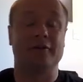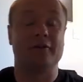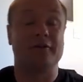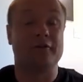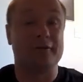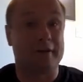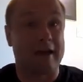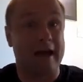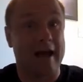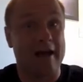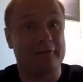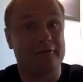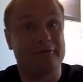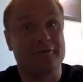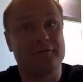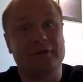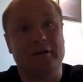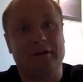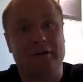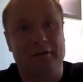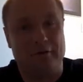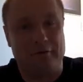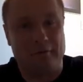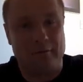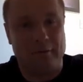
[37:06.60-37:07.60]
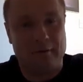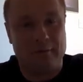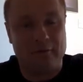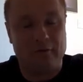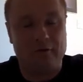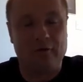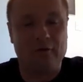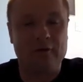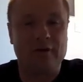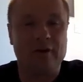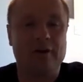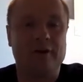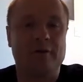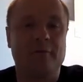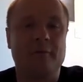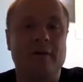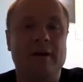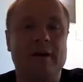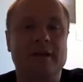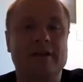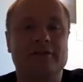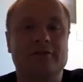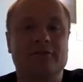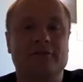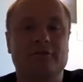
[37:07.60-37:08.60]
look after it a little bit more and
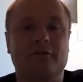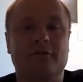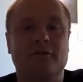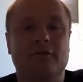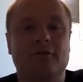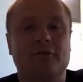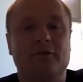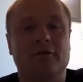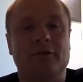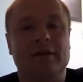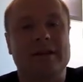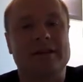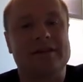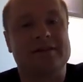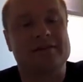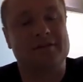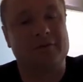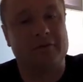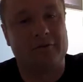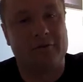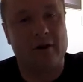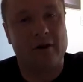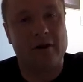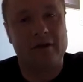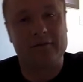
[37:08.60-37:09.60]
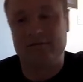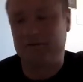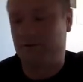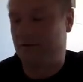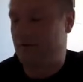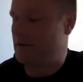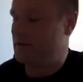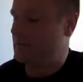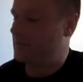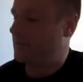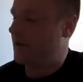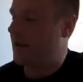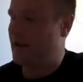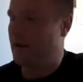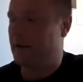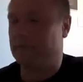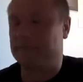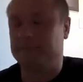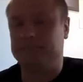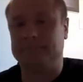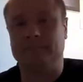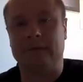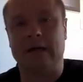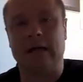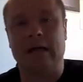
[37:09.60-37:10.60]
make sure that it survives on this planet.
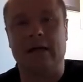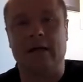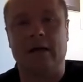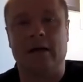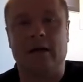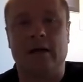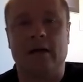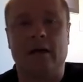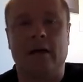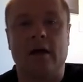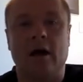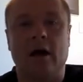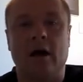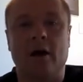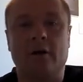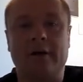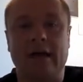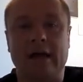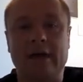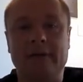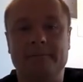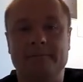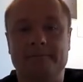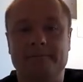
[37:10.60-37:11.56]
Okay,